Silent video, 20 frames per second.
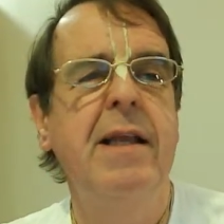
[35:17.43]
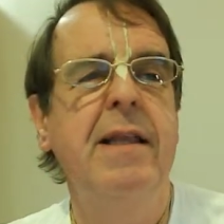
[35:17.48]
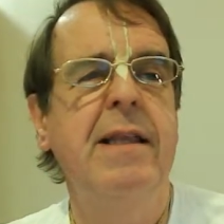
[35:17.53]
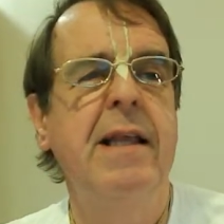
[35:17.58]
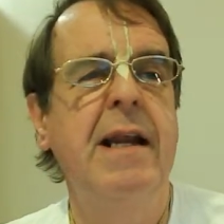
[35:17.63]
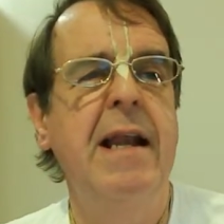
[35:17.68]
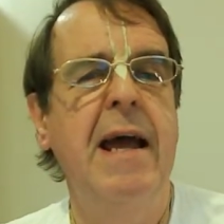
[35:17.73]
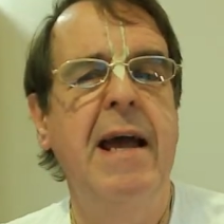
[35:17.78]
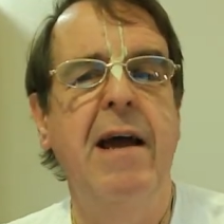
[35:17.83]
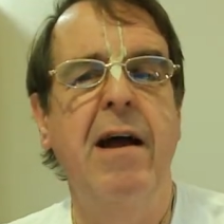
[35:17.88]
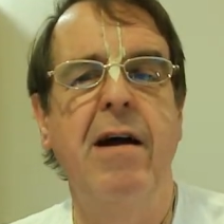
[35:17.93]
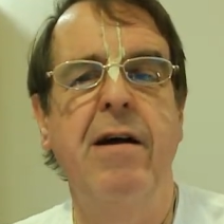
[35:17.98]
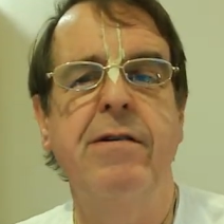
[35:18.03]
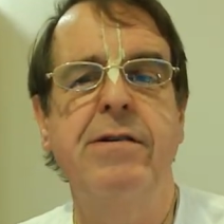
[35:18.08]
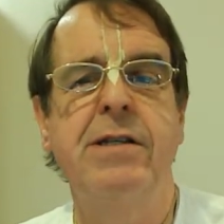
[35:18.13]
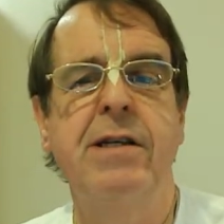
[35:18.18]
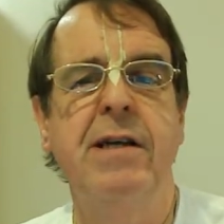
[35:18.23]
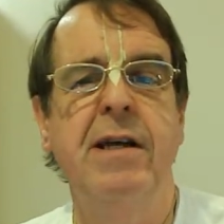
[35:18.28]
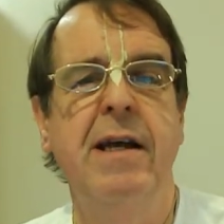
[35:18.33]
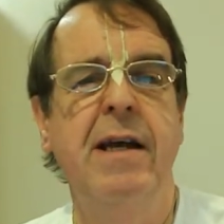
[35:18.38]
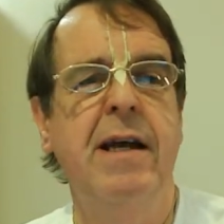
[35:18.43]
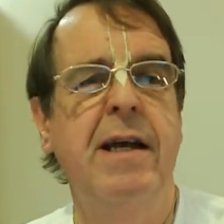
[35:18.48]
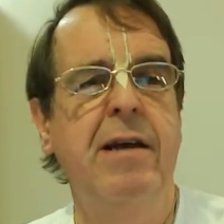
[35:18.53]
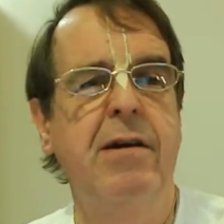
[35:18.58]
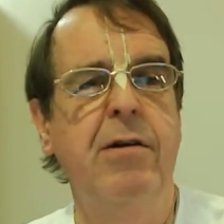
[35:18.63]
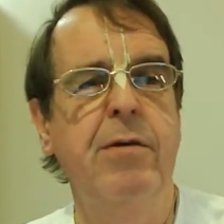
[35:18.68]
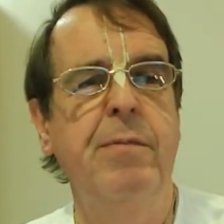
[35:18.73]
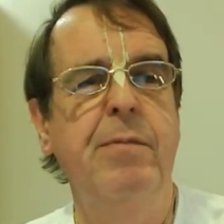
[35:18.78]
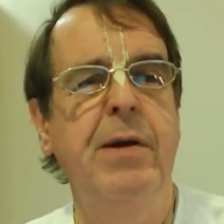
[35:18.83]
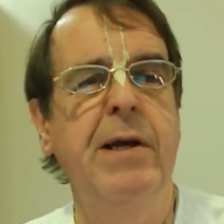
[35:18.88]
the layout
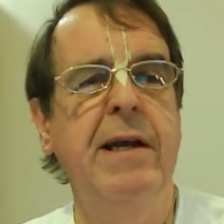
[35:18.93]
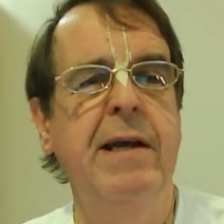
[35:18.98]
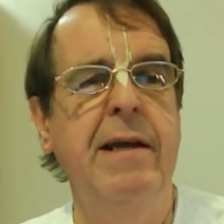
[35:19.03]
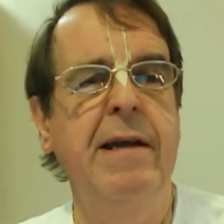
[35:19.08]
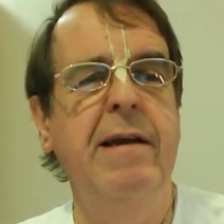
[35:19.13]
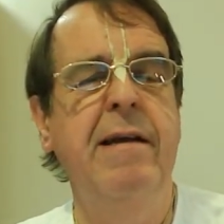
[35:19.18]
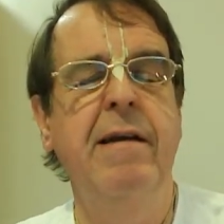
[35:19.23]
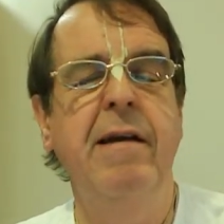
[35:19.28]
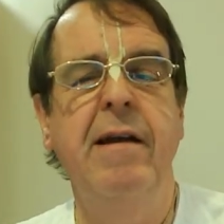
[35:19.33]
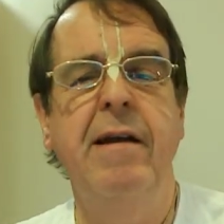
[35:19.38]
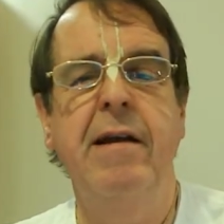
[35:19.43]
could be